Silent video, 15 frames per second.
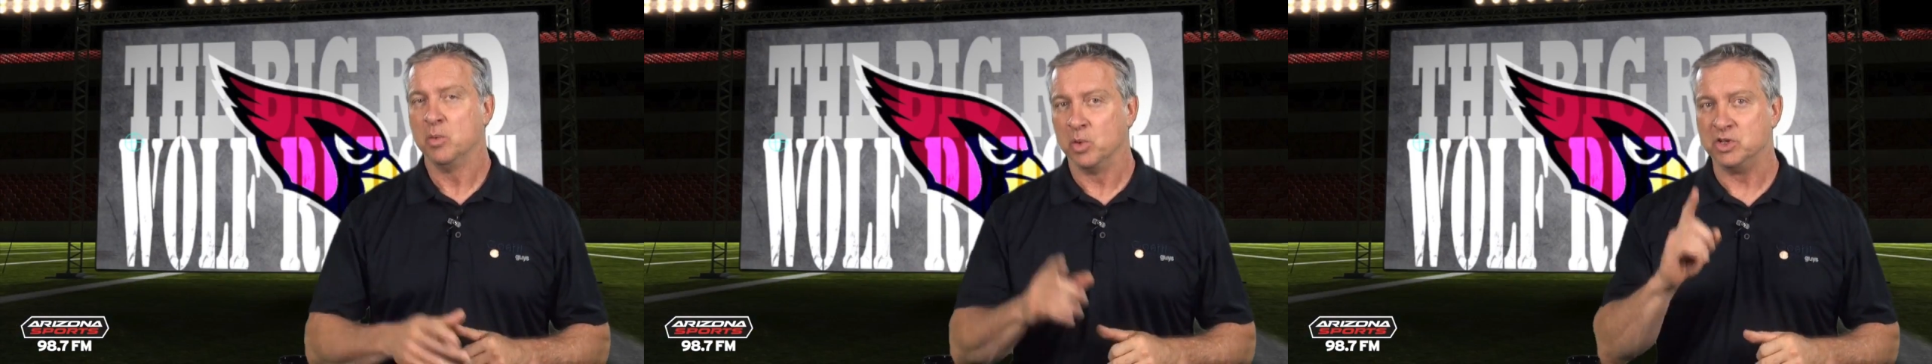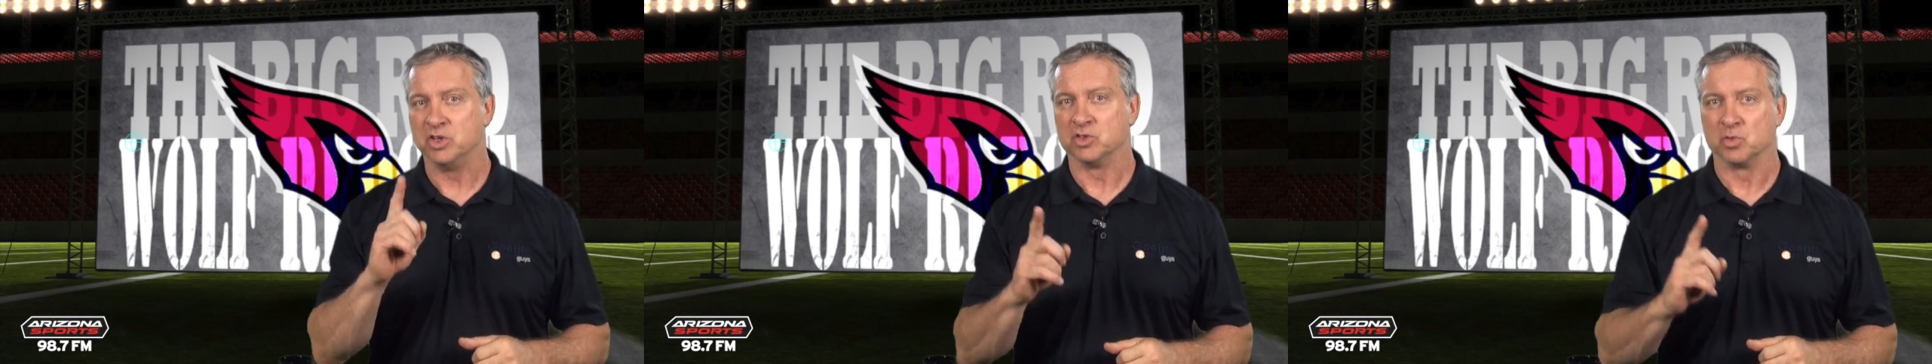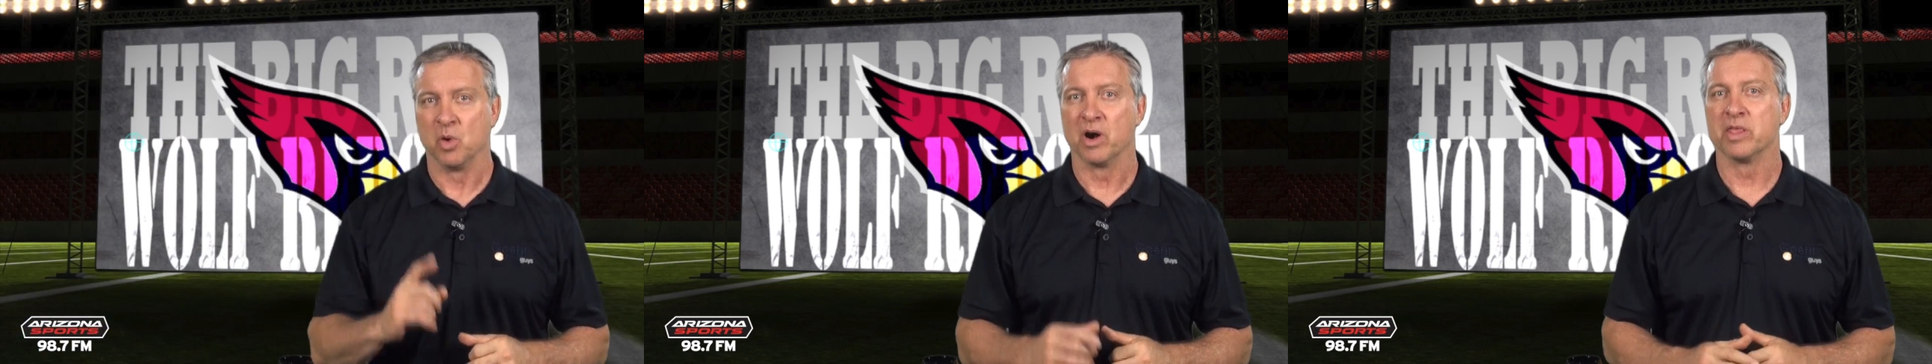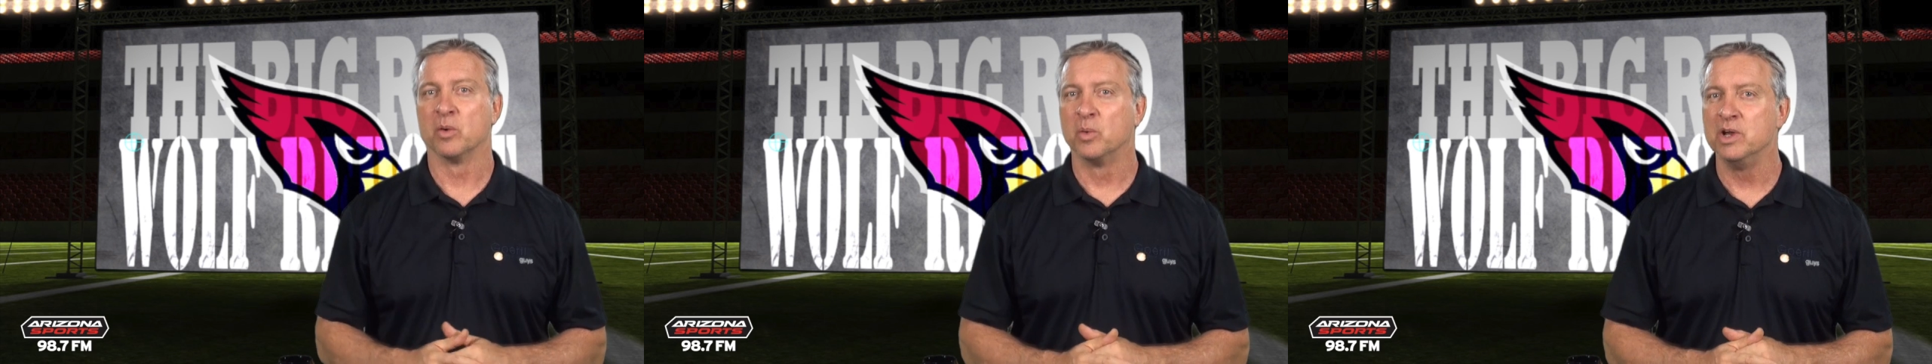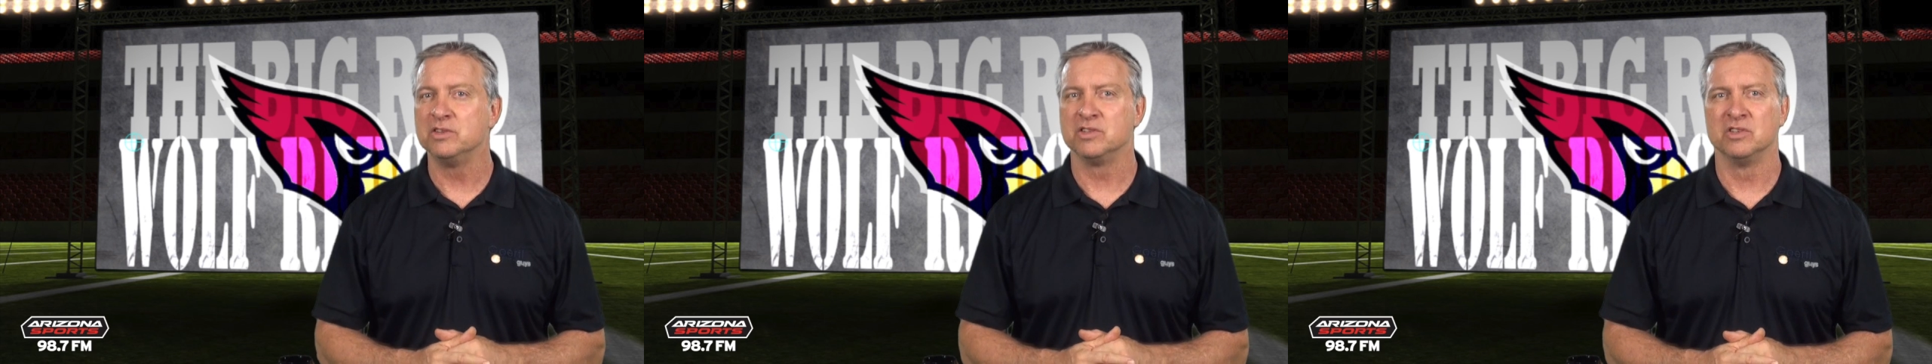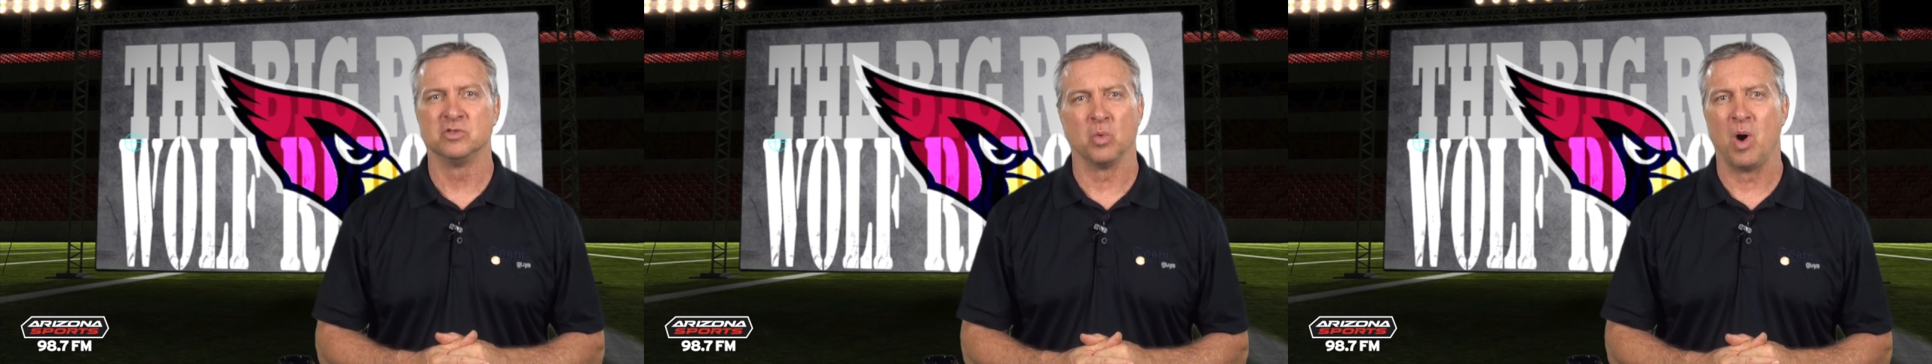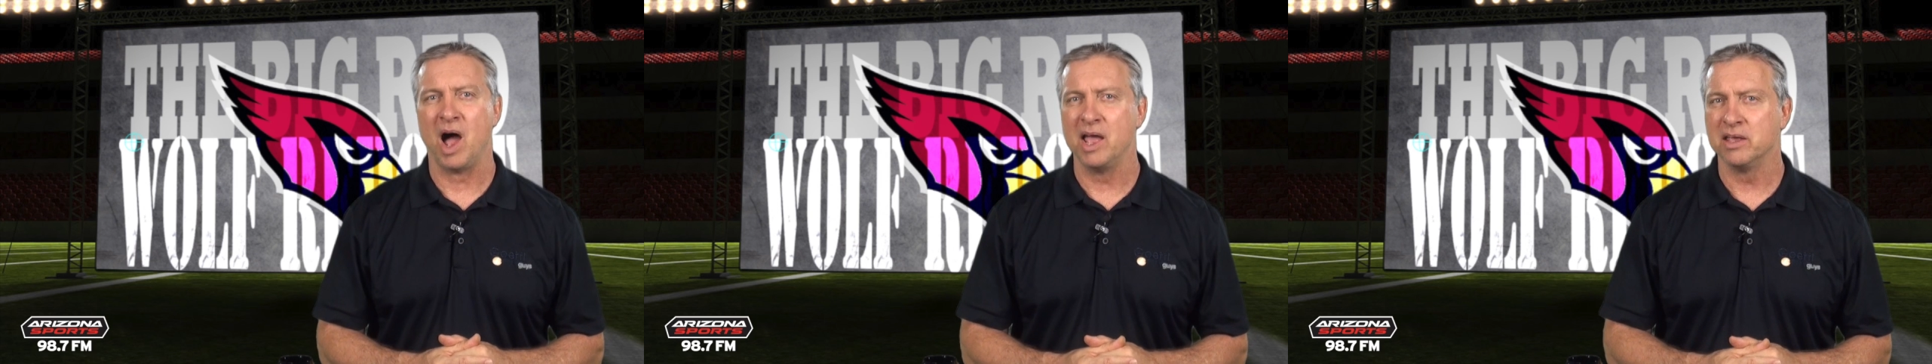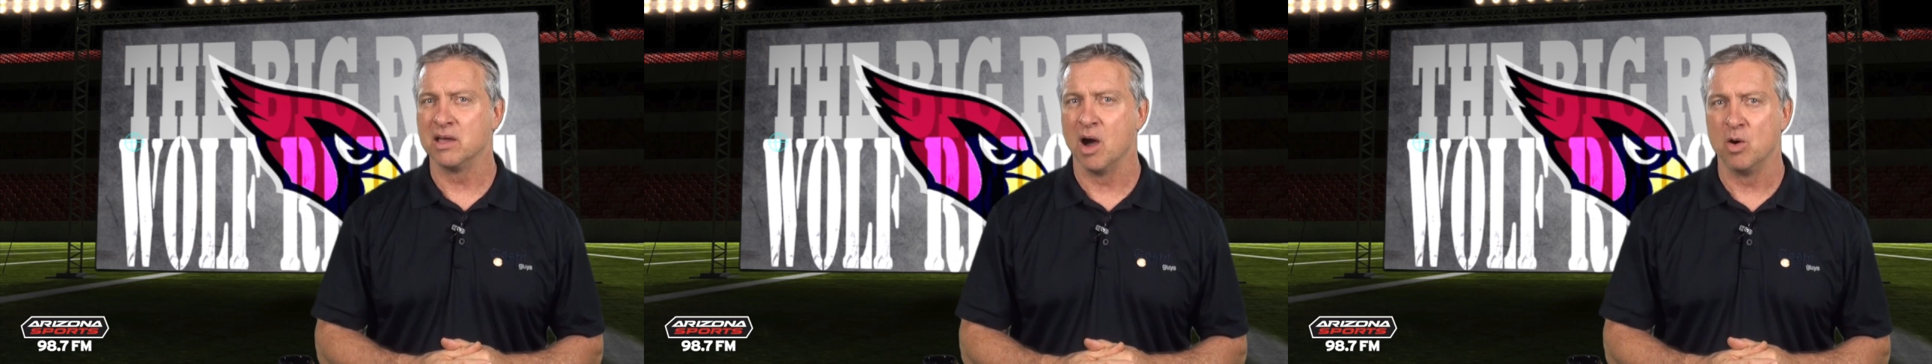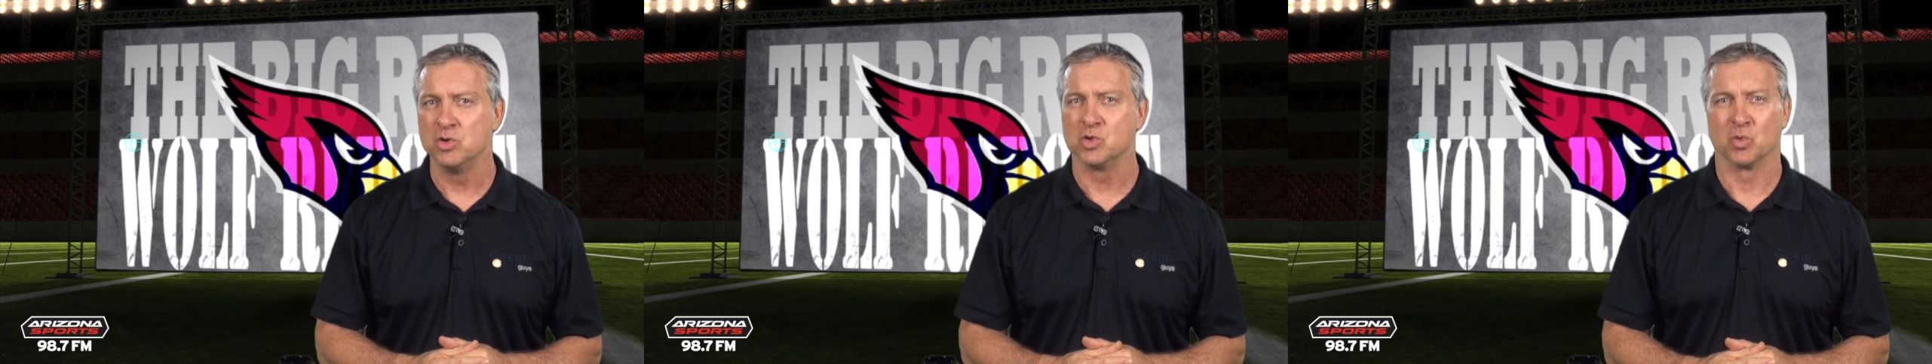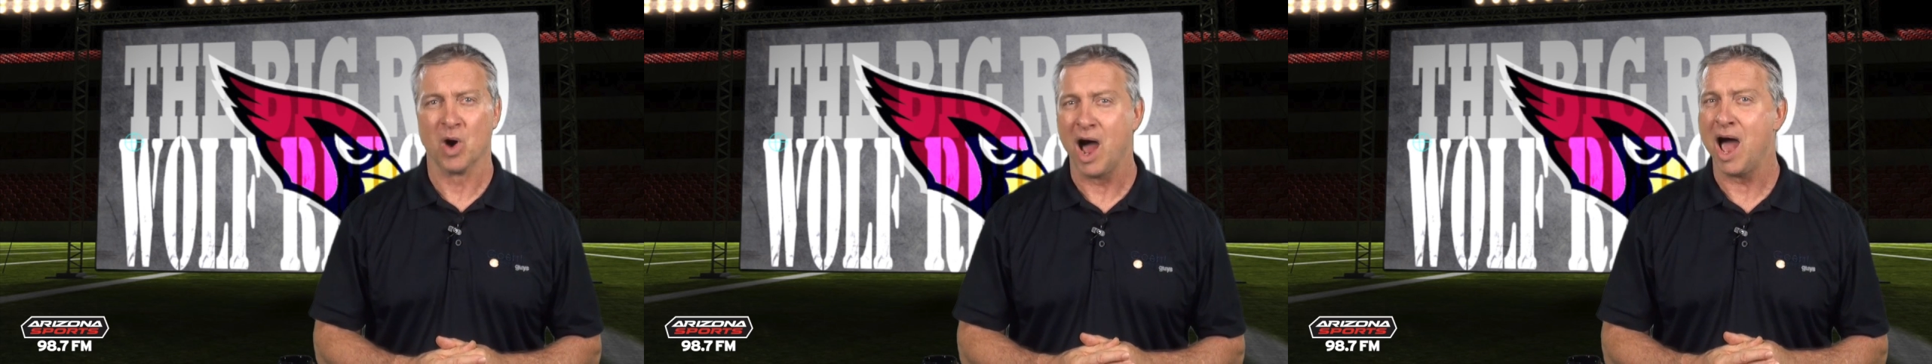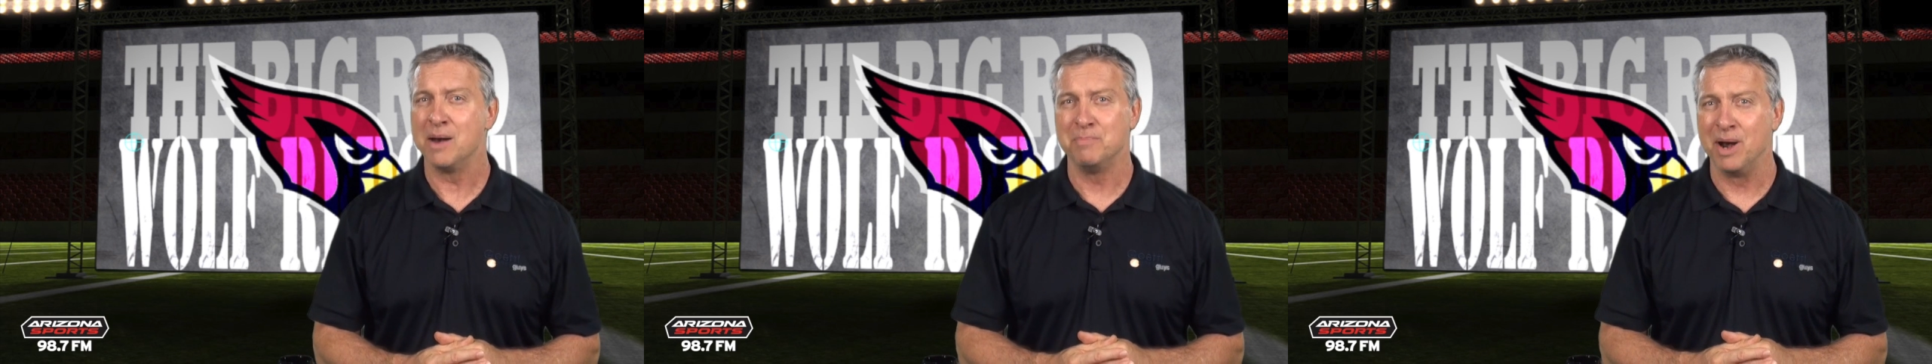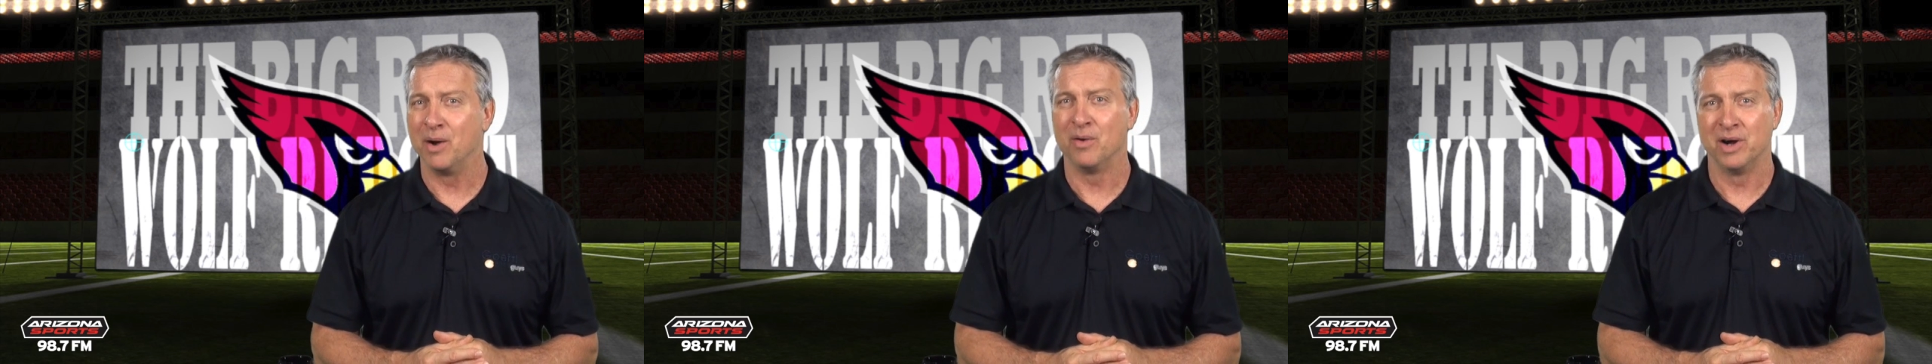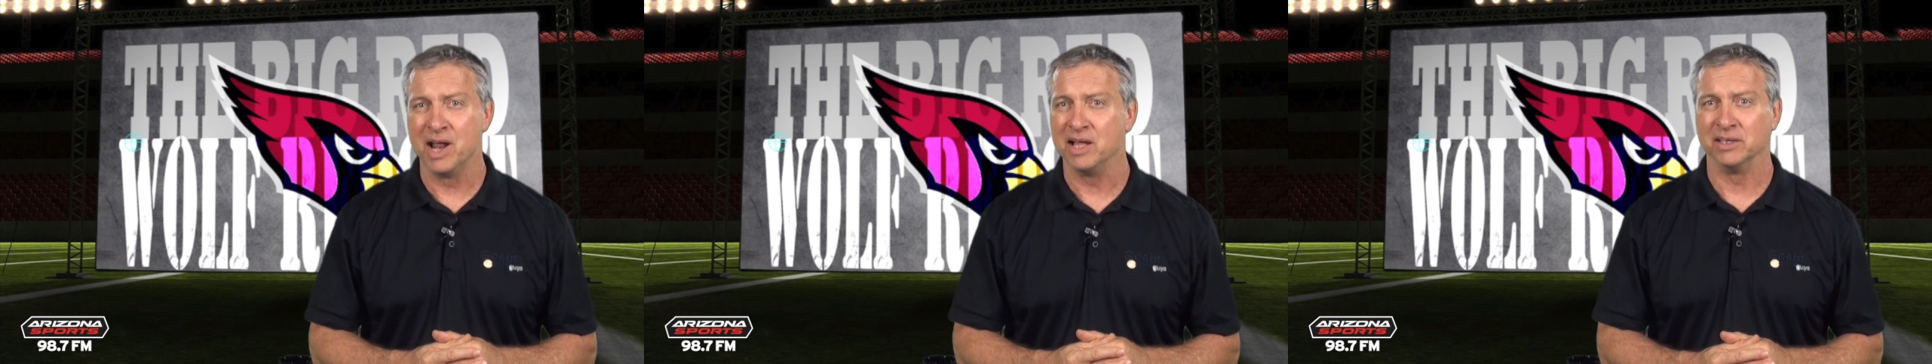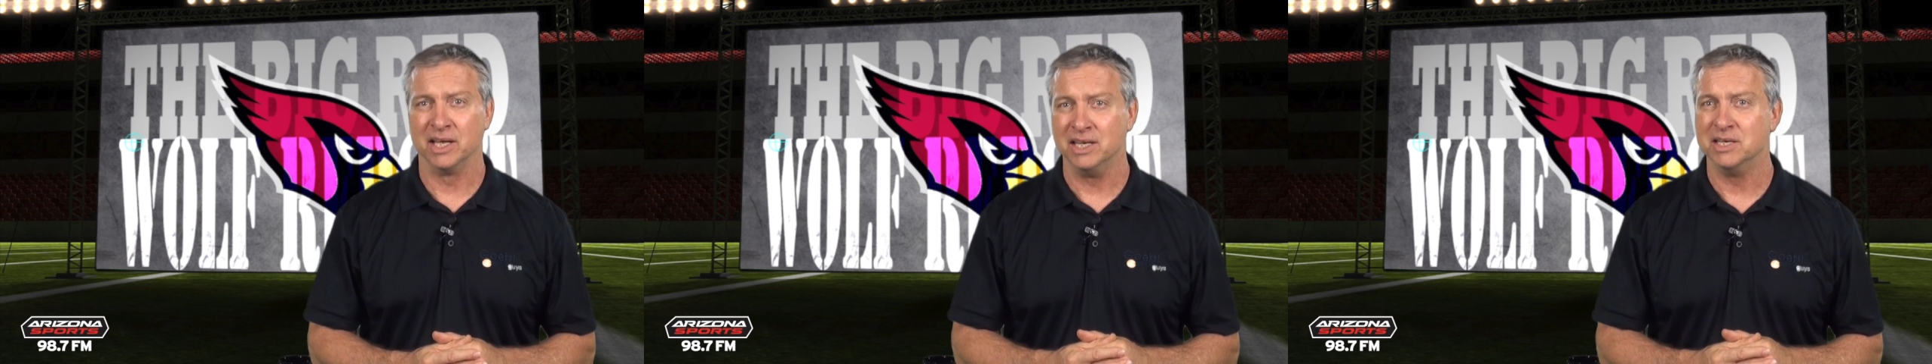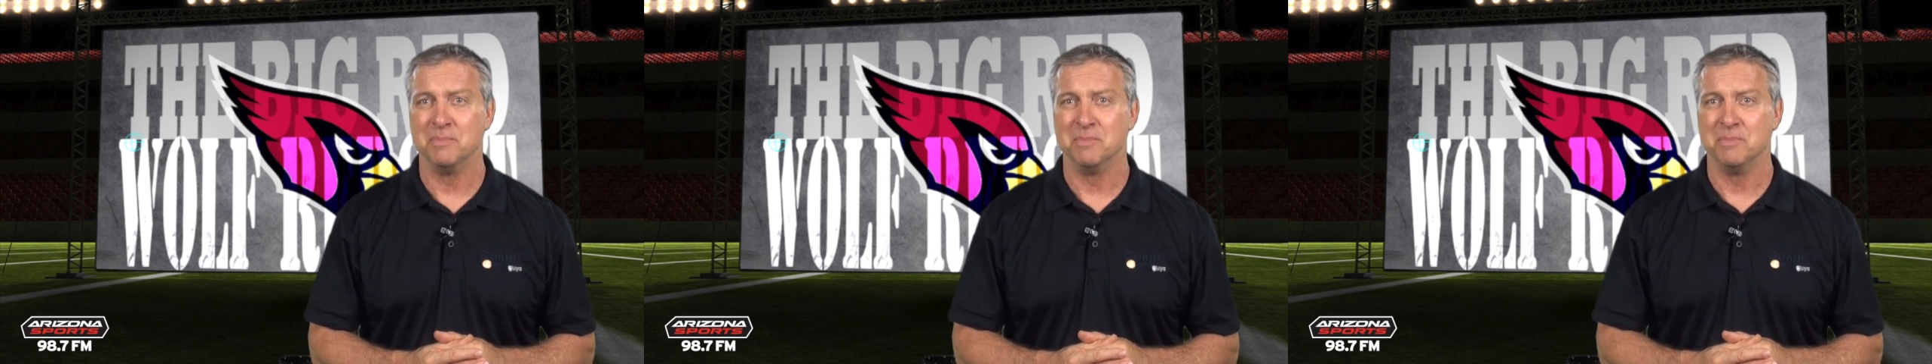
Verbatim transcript: which is one of the reasons why Coach Rod Marinelli